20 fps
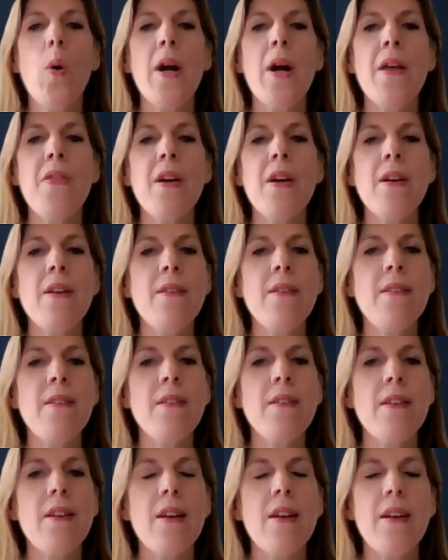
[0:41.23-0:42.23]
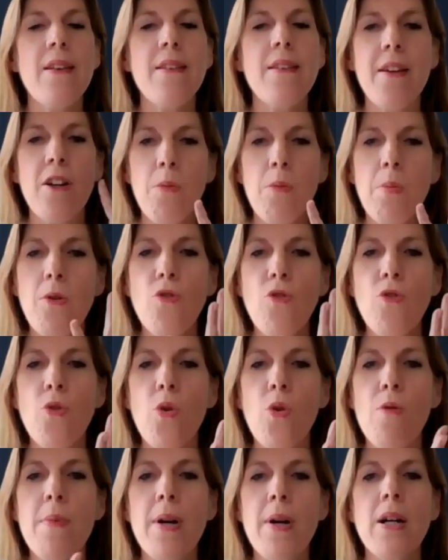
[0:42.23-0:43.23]
where there's cerebral
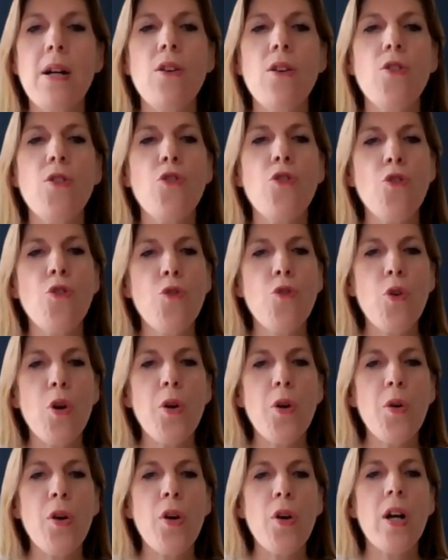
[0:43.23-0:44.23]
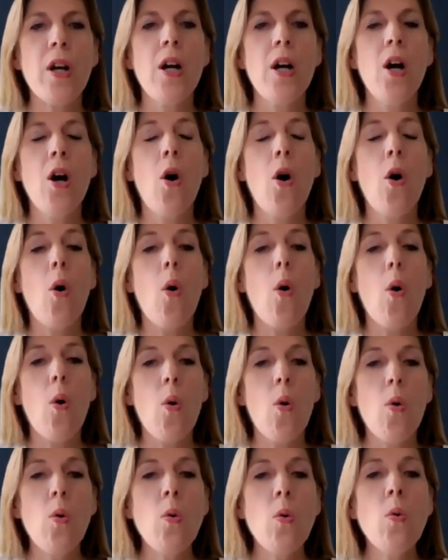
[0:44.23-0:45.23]
trauma, stroke,
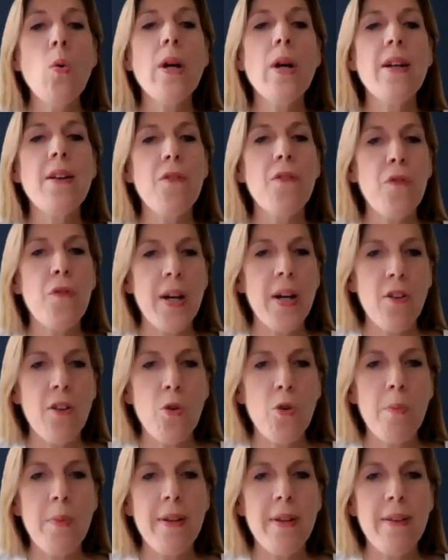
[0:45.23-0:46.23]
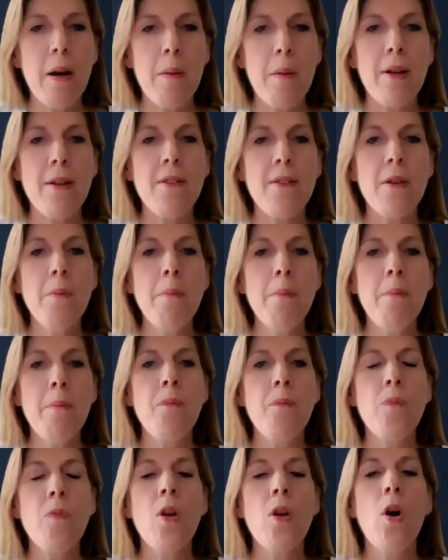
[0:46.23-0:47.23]
or it affects your
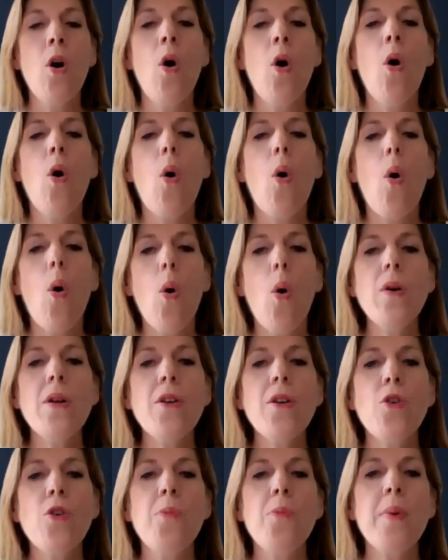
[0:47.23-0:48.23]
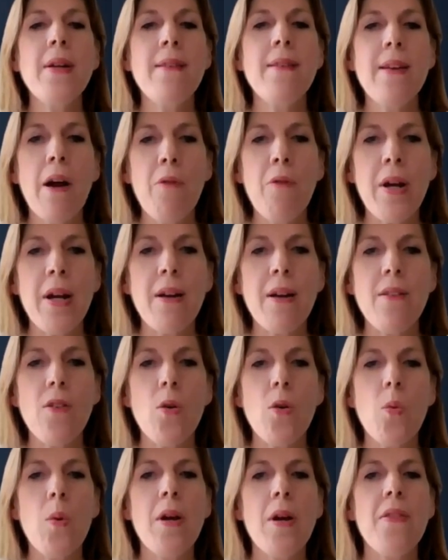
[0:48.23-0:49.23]
metabolism, or it could be
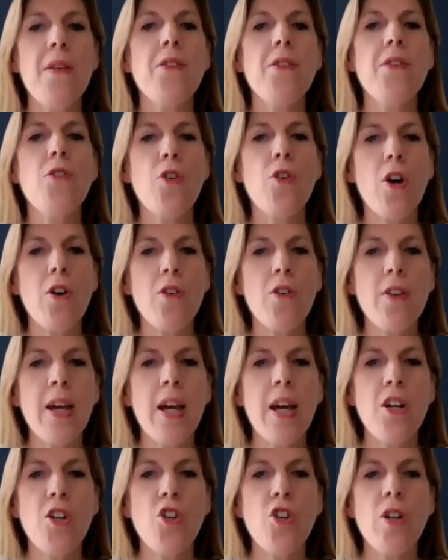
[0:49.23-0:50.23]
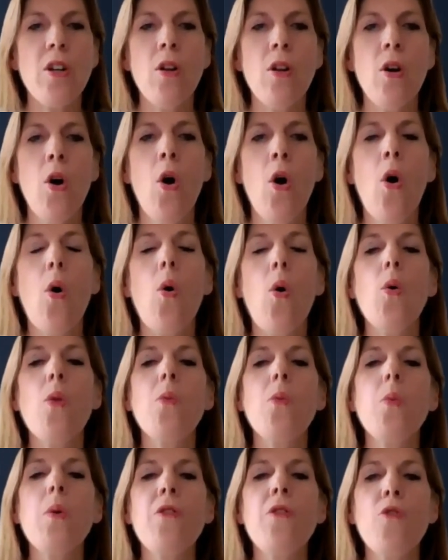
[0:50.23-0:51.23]
direct, where there's intoxication
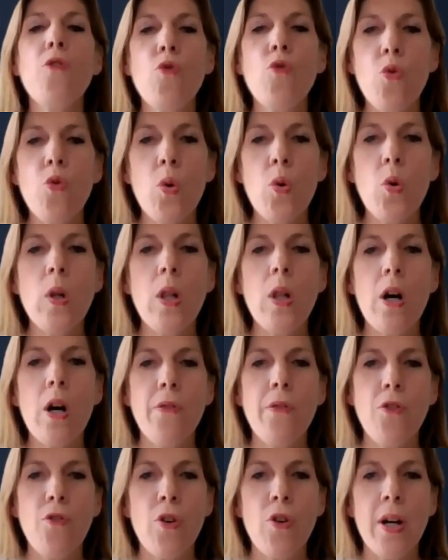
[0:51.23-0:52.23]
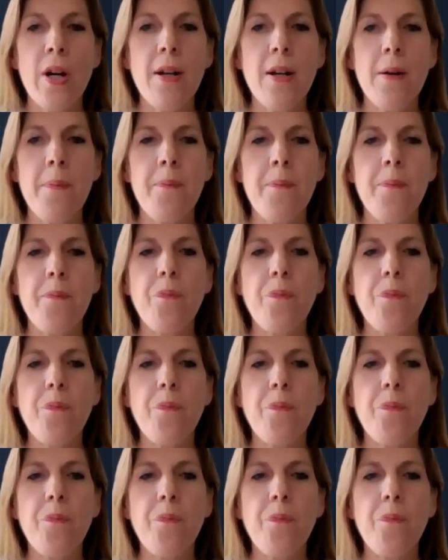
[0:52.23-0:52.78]
or the withdrawal of a drug.